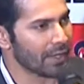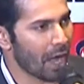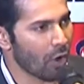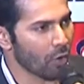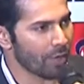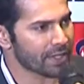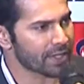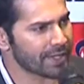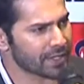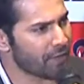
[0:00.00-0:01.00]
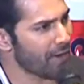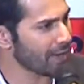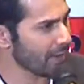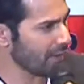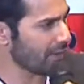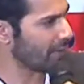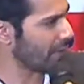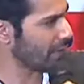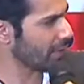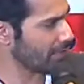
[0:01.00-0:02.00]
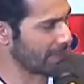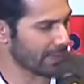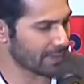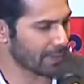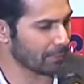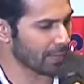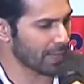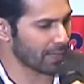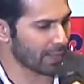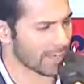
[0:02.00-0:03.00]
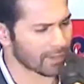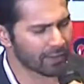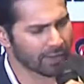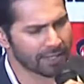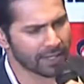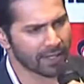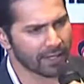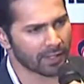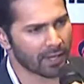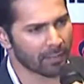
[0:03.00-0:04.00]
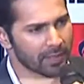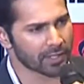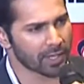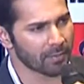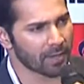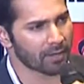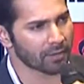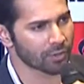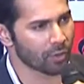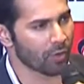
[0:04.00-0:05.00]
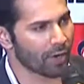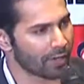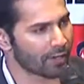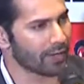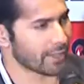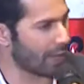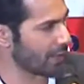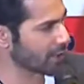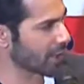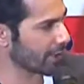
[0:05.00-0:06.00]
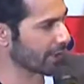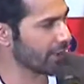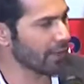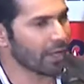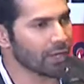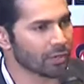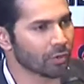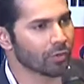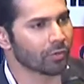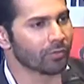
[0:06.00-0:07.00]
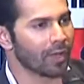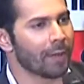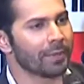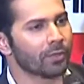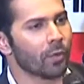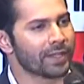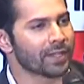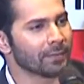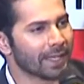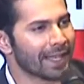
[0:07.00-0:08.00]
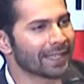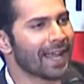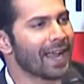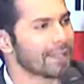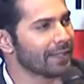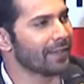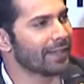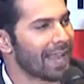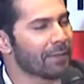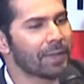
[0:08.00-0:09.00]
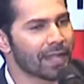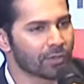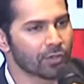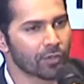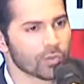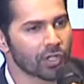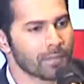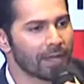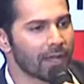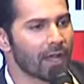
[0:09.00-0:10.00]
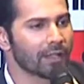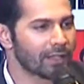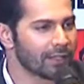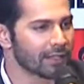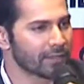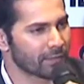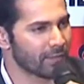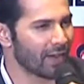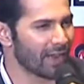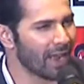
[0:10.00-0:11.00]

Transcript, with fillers: Now it's it's fun when when there's something like recently at the Kapil Sharma show, I did that Tahir Shah thing. So, I mean, doing something like that, and when that breaks on social media, then there's fun.